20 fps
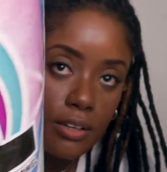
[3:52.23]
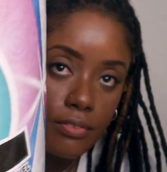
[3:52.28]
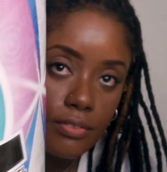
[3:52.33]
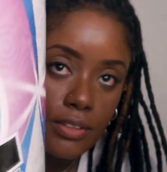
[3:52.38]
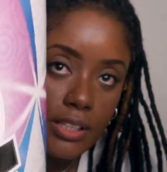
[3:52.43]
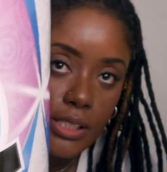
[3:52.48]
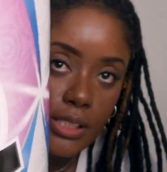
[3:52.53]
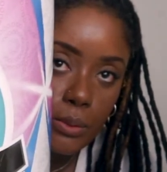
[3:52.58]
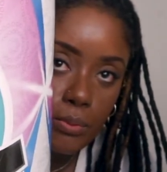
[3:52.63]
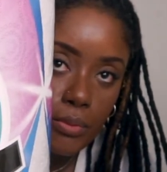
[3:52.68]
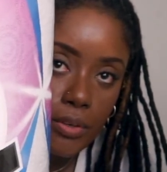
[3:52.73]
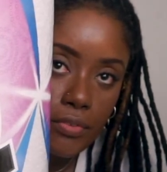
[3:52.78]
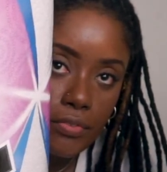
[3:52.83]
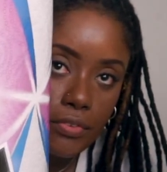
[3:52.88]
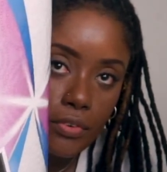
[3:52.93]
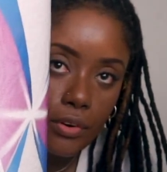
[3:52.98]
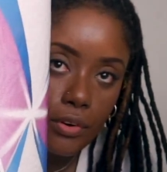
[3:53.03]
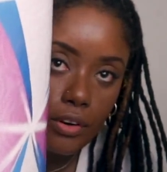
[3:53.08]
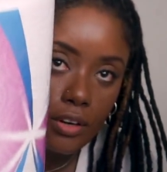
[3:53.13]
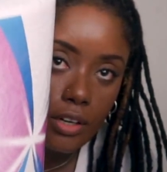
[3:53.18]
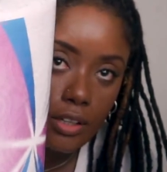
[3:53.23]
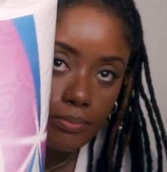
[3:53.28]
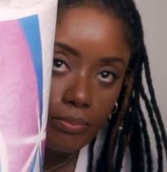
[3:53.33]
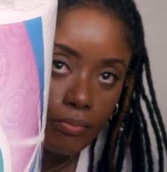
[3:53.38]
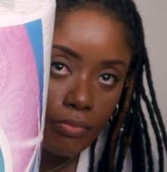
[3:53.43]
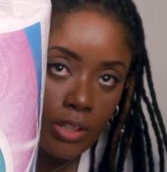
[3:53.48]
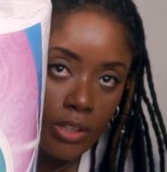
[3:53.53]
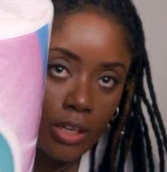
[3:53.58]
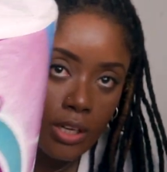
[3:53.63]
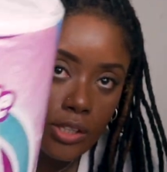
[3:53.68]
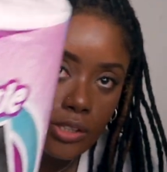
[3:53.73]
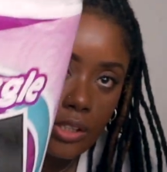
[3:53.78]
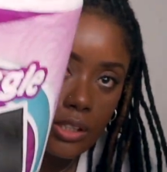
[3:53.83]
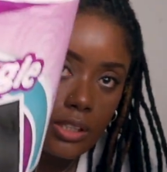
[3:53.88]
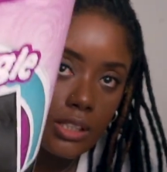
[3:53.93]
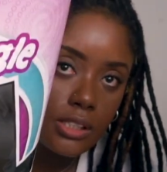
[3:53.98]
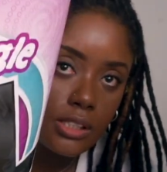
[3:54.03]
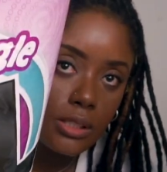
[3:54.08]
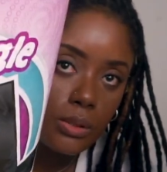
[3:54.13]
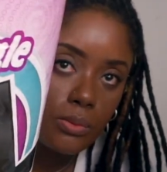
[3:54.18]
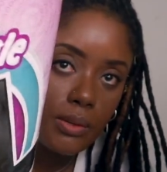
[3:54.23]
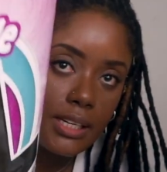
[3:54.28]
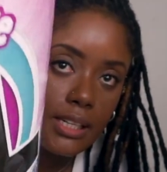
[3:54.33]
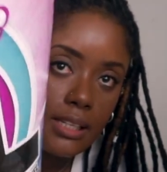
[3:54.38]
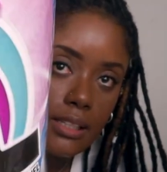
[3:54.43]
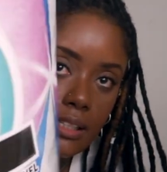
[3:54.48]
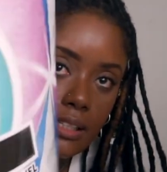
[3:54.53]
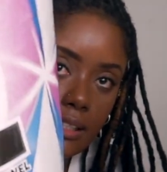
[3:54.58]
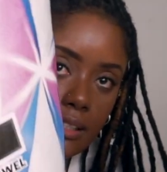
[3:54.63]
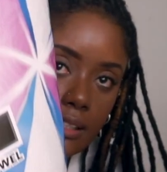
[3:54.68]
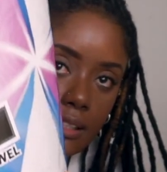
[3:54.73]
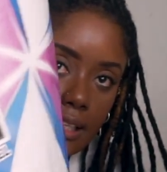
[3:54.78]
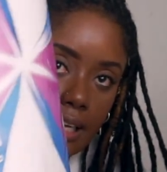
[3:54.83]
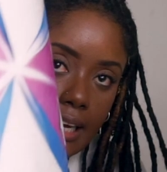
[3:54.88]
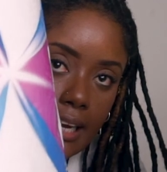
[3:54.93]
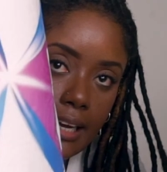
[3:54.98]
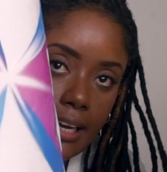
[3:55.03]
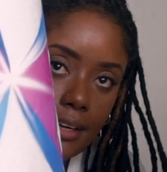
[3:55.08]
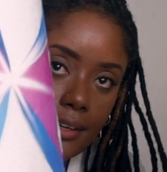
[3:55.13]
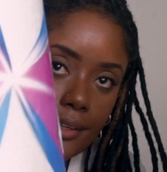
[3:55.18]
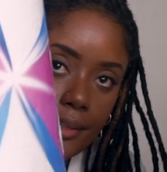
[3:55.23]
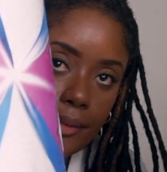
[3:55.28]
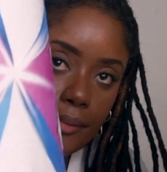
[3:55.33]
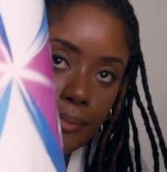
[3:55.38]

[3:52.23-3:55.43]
of this before, so this is what it looks like.